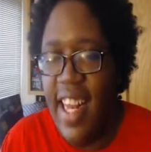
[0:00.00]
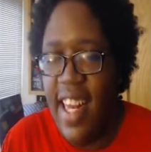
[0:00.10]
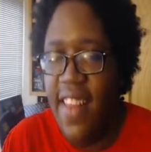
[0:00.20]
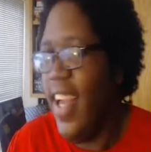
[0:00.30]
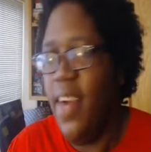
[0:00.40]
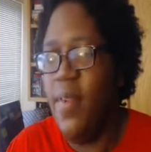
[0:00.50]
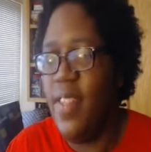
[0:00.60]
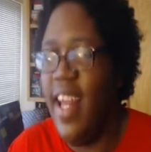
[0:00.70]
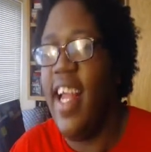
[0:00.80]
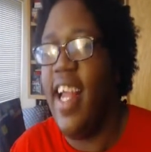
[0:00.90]
I didn't think I was
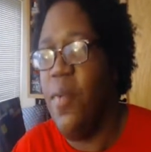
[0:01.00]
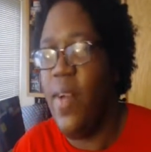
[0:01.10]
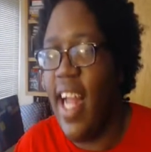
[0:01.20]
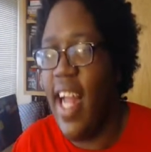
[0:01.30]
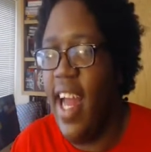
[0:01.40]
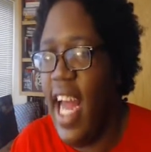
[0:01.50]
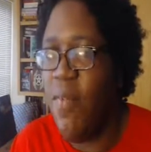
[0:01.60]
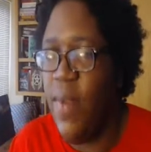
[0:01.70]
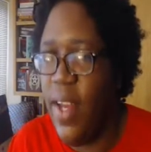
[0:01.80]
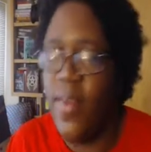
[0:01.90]
going to like it when I got
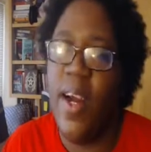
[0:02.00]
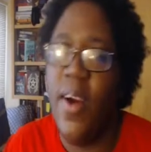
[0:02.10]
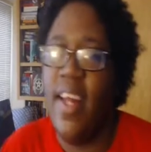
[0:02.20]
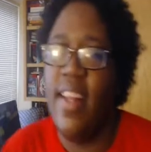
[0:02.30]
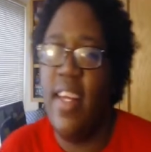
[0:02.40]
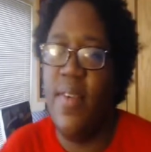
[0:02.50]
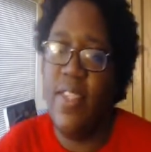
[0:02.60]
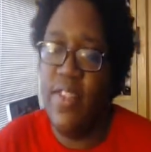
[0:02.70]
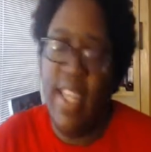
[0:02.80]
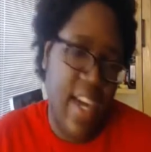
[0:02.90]
halfway through and then it was
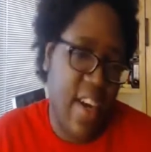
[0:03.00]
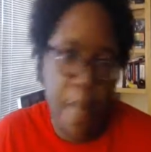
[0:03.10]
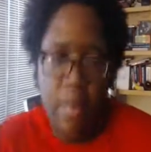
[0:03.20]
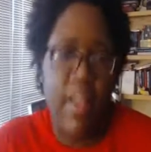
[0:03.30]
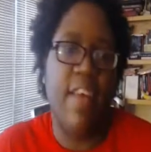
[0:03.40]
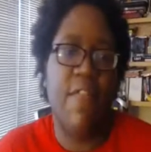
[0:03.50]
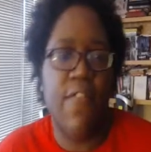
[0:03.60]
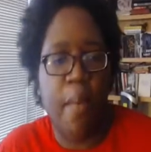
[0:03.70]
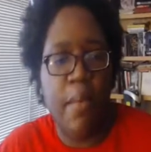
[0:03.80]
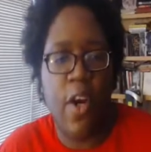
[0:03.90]
just like a complete
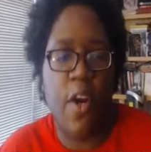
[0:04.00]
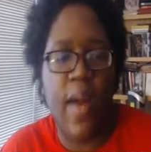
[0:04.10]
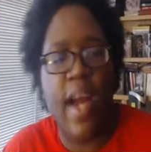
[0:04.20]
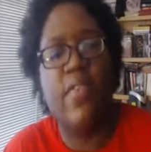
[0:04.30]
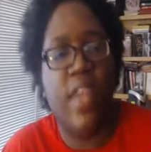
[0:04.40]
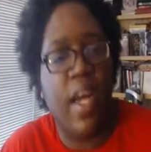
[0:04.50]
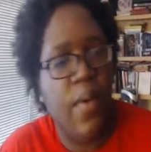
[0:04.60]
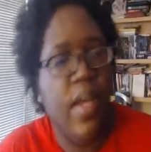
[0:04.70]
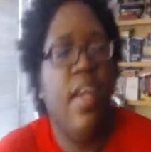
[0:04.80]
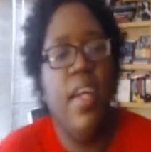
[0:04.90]
flip turnaround so
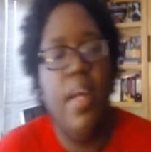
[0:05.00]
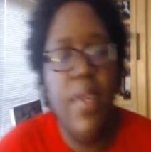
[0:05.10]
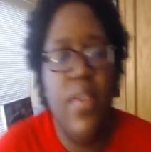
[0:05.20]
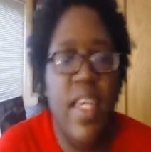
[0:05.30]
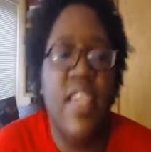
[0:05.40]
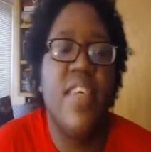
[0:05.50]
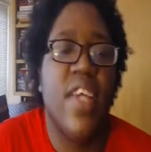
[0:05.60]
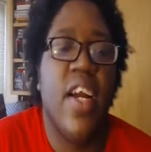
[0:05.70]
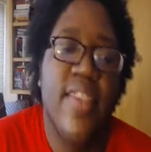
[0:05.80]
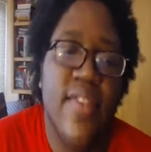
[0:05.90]
I'm going to Leo
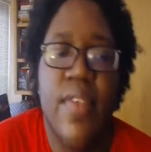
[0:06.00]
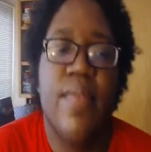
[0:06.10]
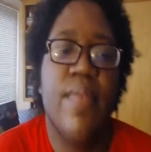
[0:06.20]
Loves Aries.